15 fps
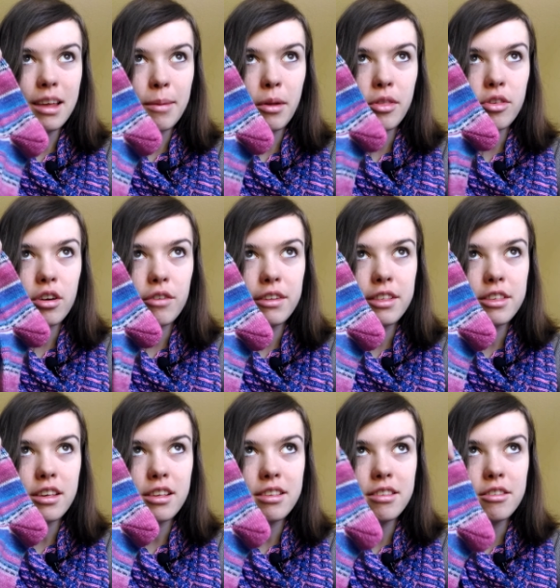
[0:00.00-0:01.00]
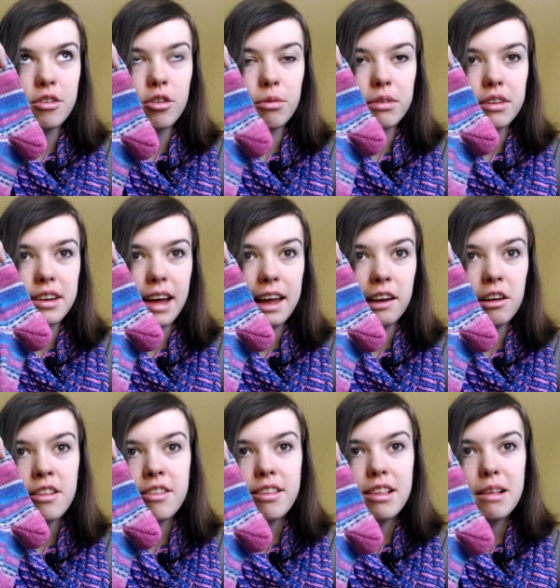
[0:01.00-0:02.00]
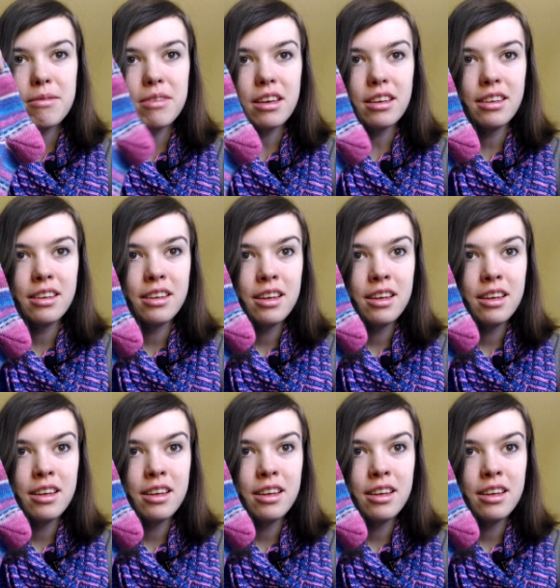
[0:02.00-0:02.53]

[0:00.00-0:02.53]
I'm not sure if it's just to do with the dial or something,